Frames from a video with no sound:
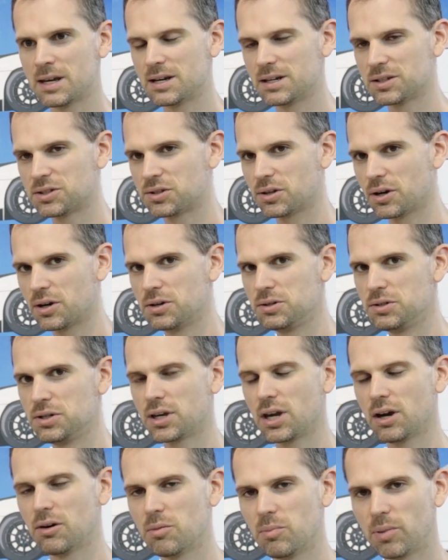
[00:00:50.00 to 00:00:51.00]
So you
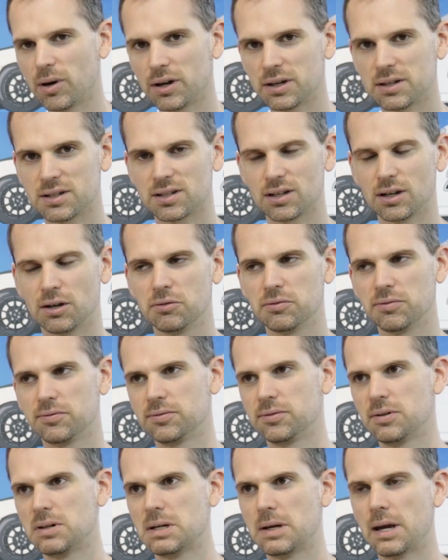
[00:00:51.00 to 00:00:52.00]
go and buy
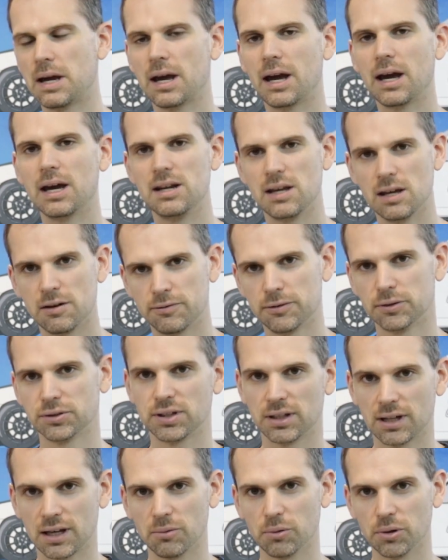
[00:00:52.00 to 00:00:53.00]
yourself an air
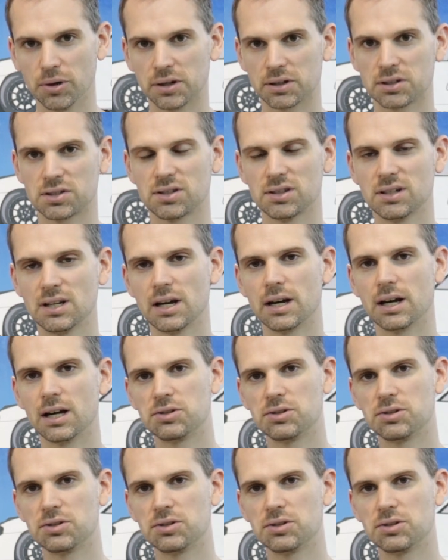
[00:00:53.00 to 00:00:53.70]
filter that works.